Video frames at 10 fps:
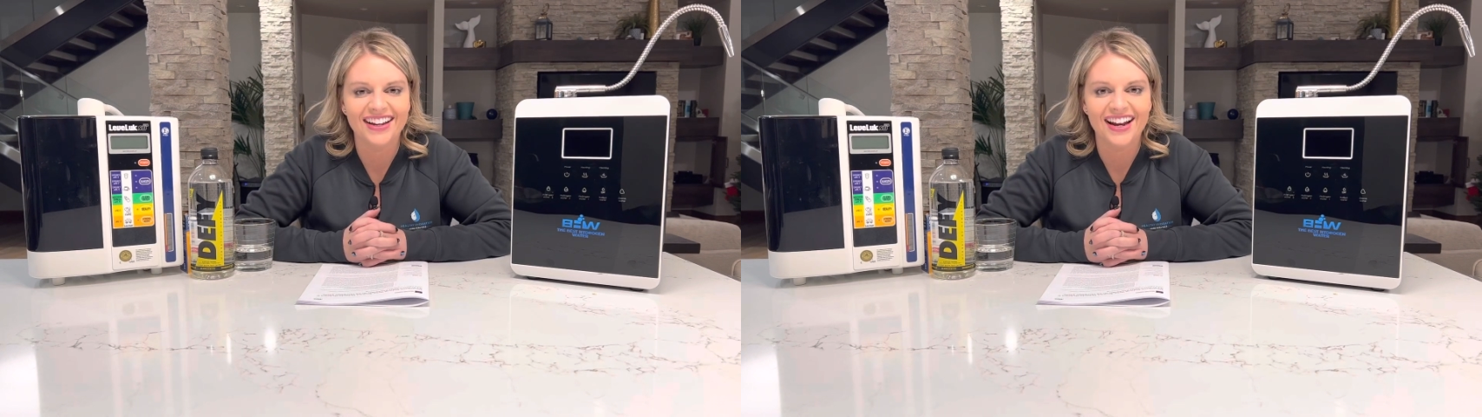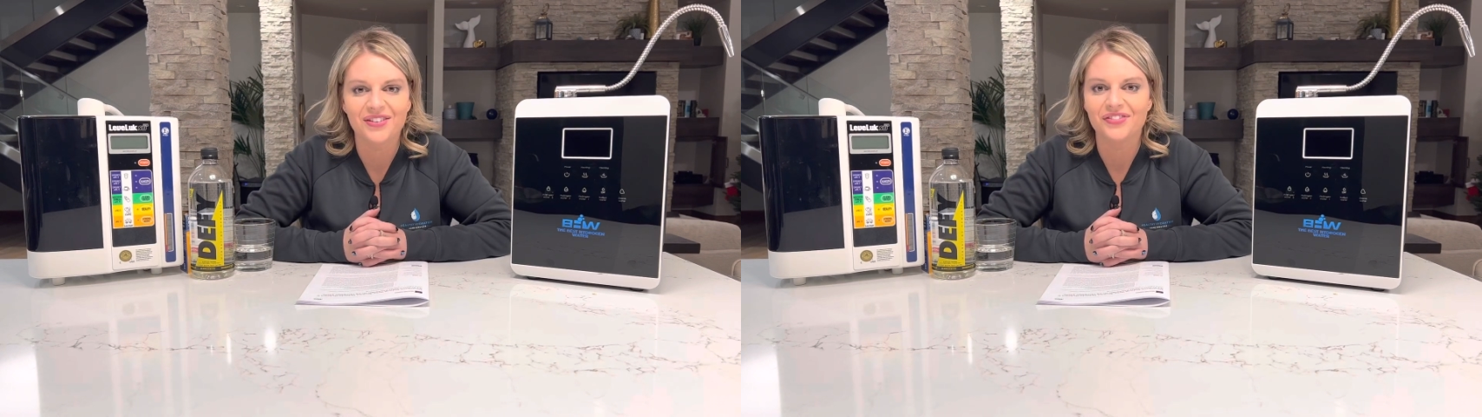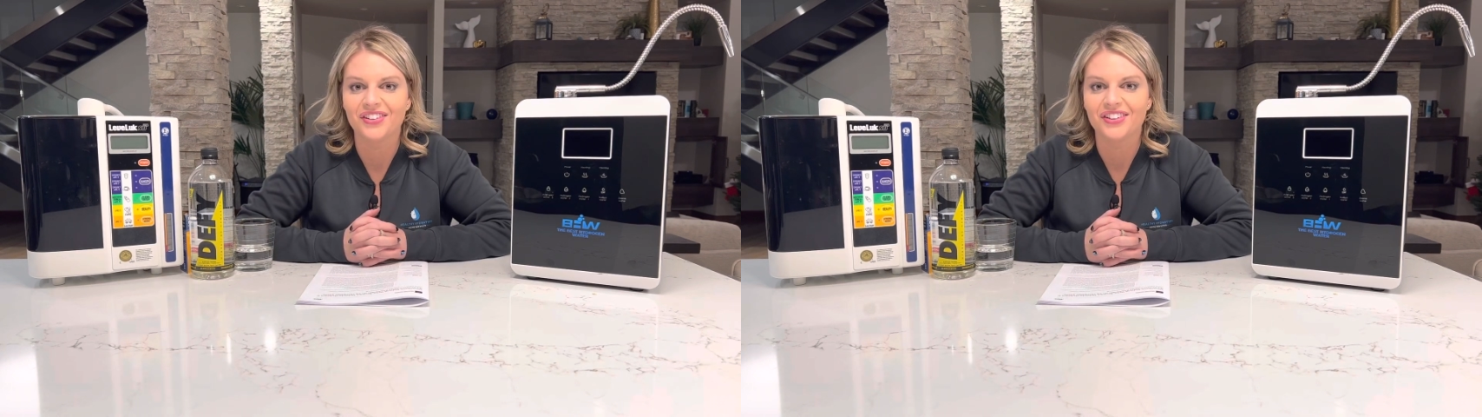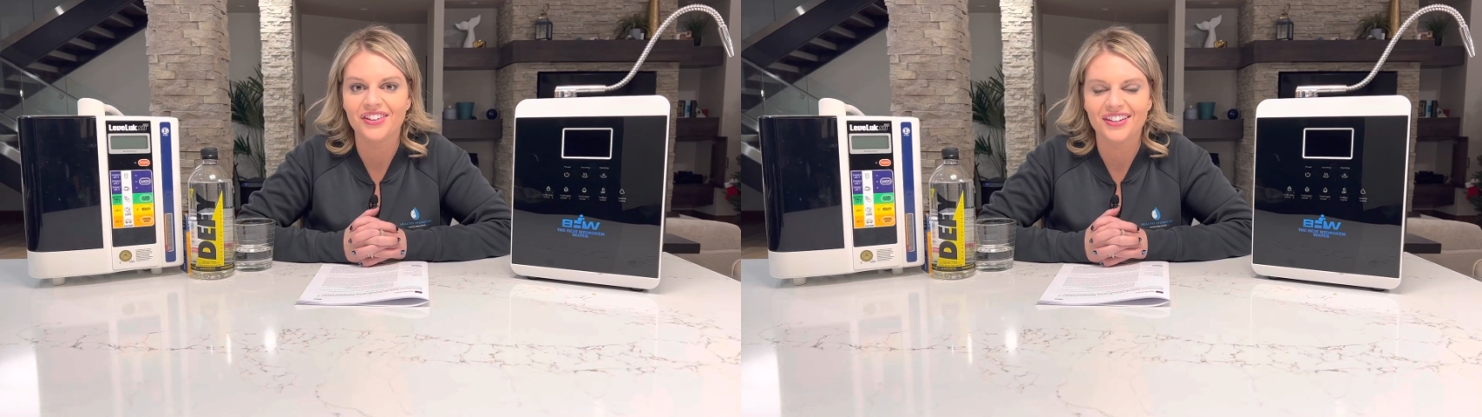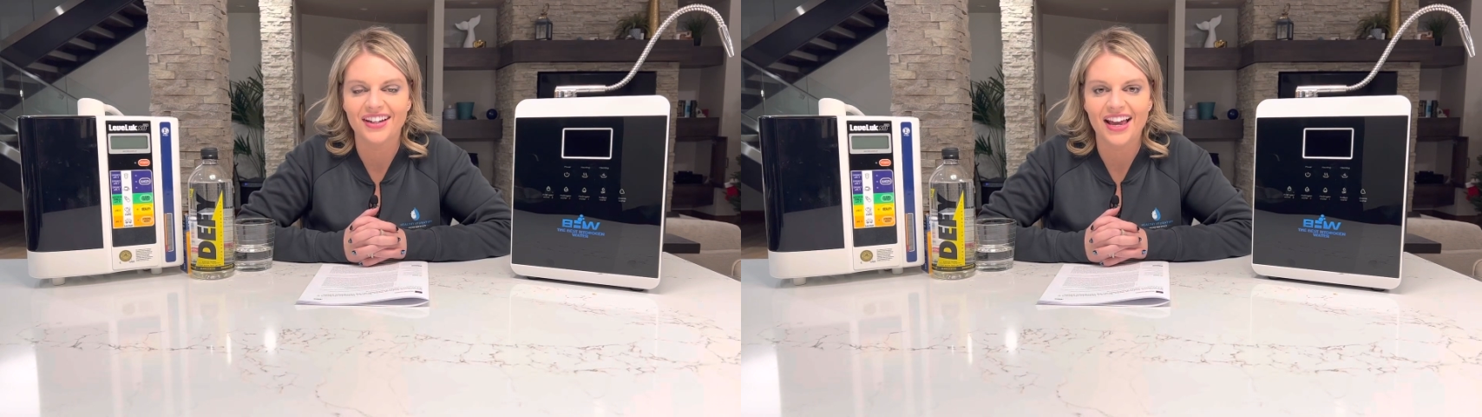and I want to feel
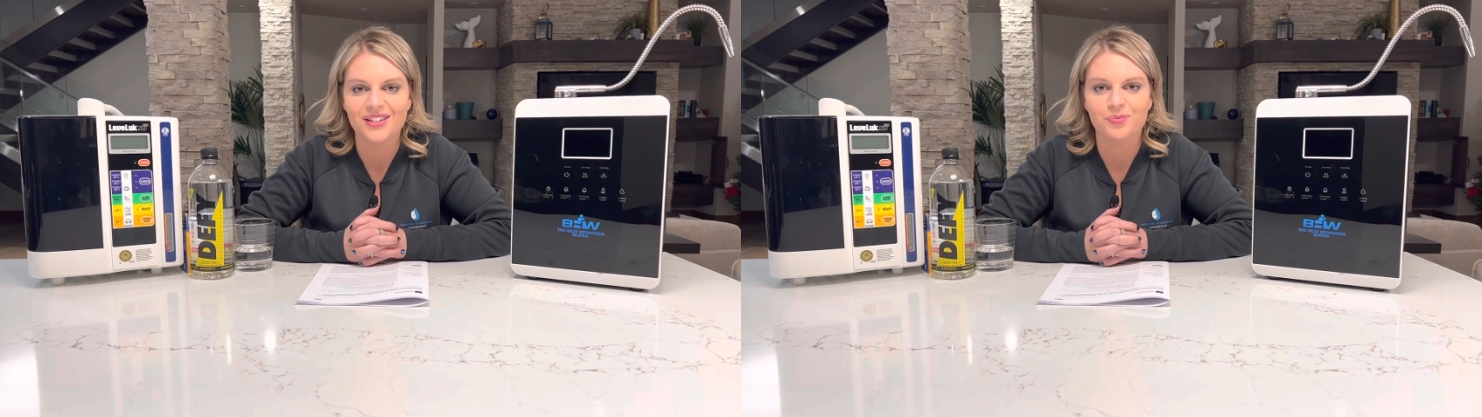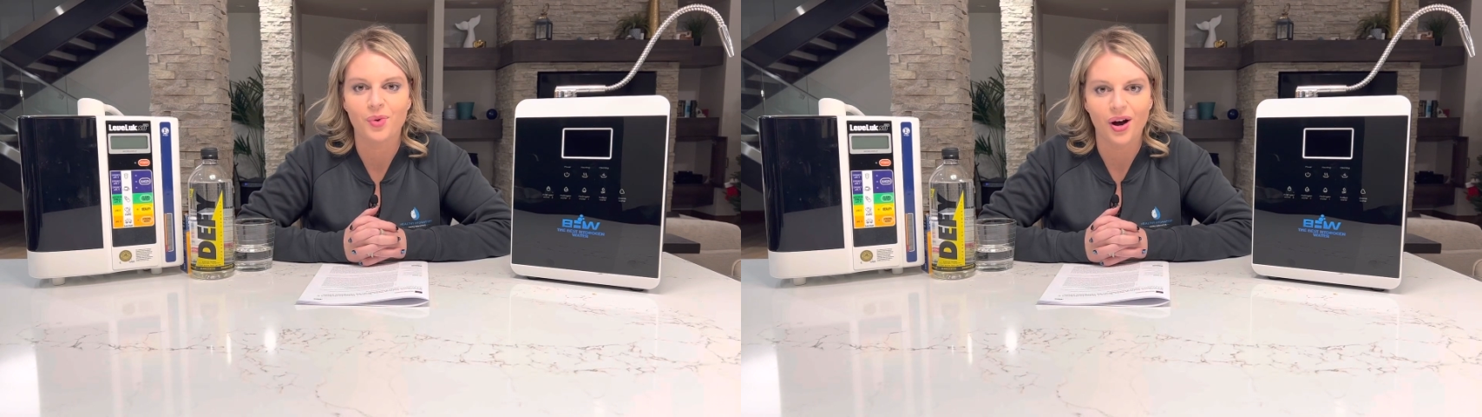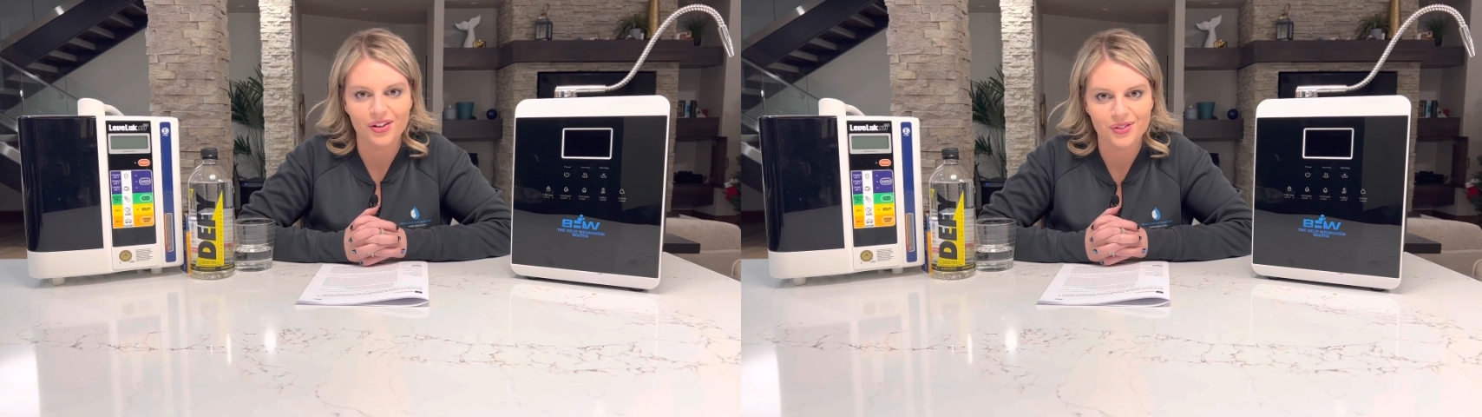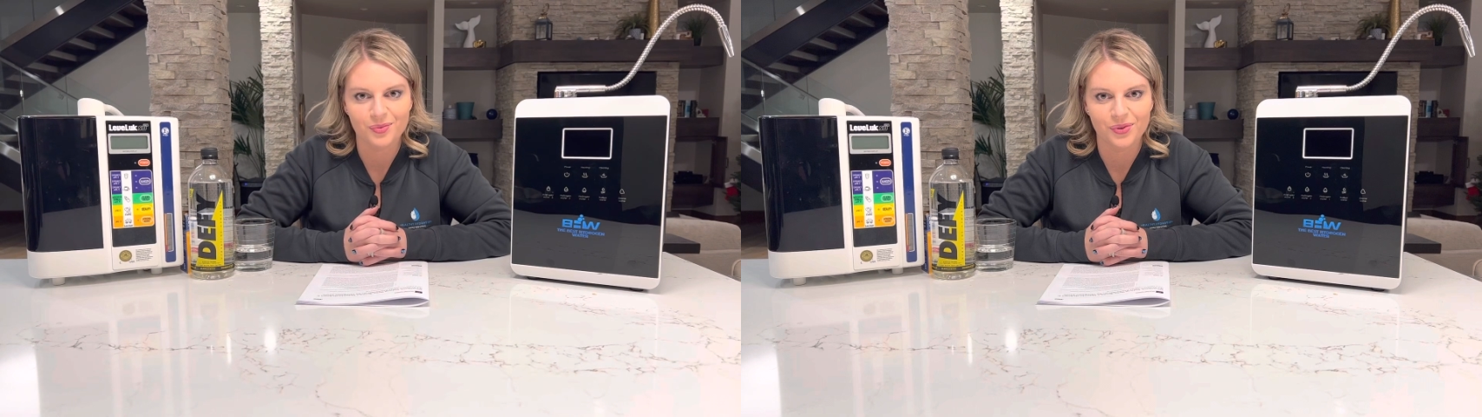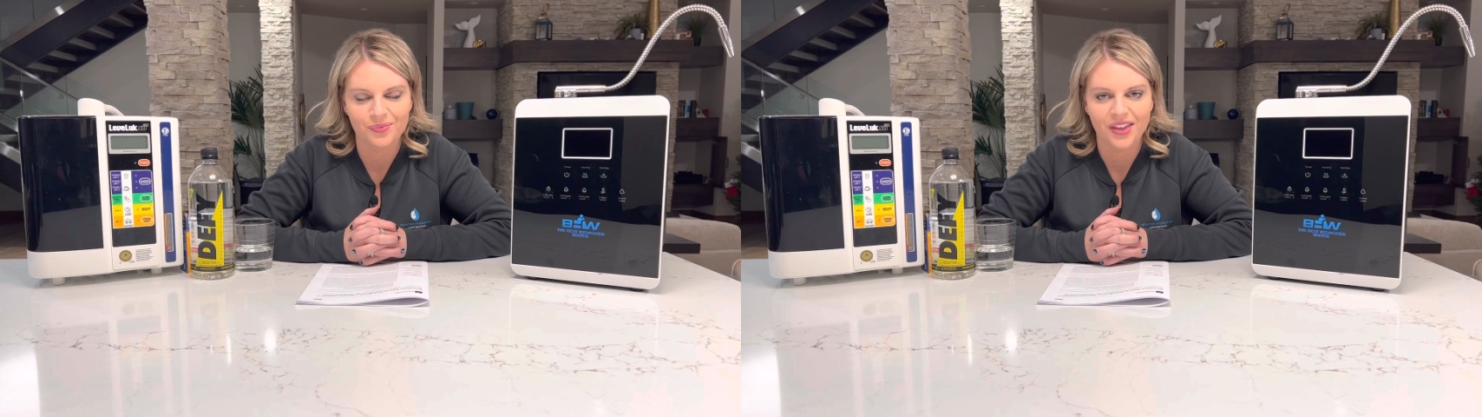good as
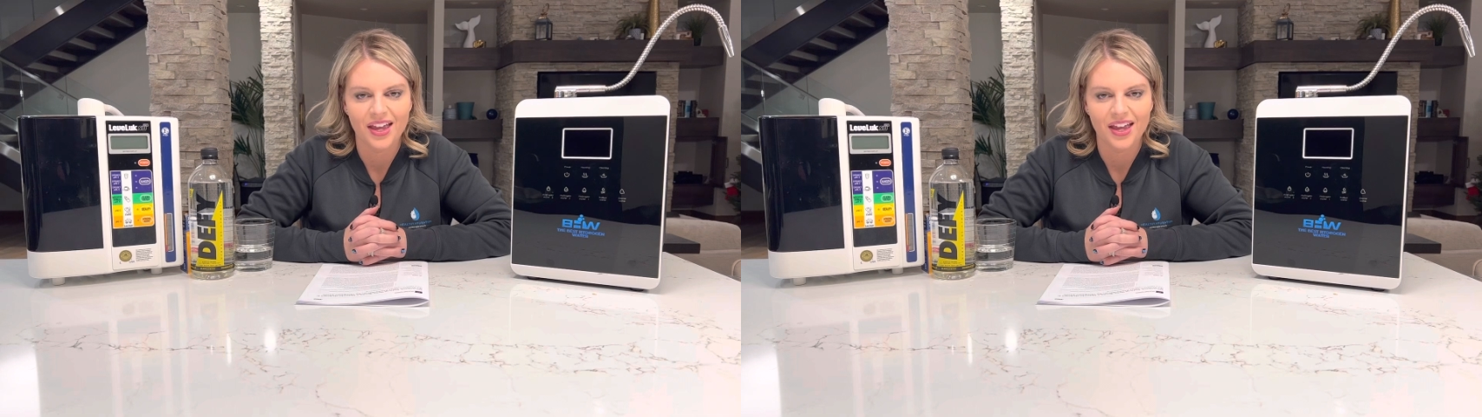possible.